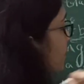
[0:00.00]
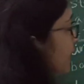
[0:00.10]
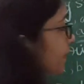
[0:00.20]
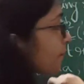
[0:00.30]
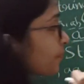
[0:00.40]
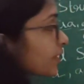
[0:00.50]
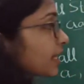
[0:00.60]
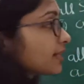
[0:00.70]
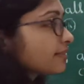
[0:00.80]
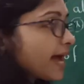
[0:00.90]
B.
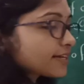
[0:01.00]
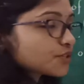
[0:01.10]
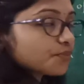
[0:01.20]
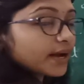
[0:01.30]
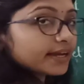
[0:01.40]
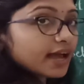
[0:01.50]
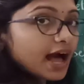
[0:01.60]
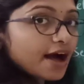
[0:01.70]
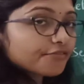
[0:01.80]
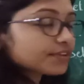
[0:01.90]
That's why.
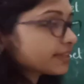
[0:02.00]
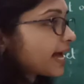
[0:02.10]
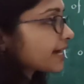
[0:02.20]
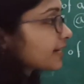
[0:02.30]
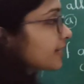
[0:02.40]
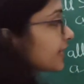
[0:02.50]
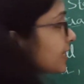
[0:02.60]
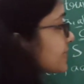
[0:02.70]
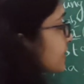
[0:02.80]
After that, is